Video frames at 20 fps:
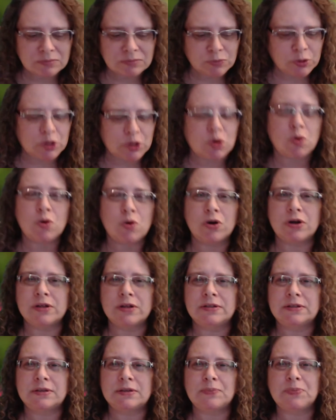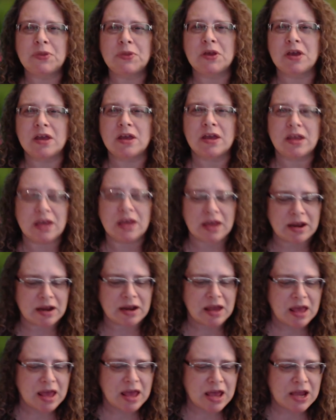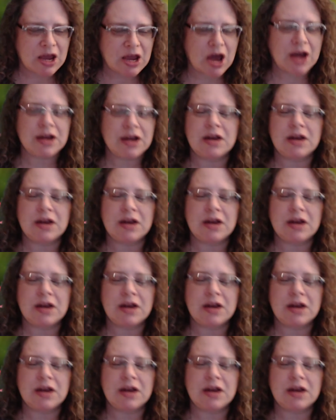recorded something and got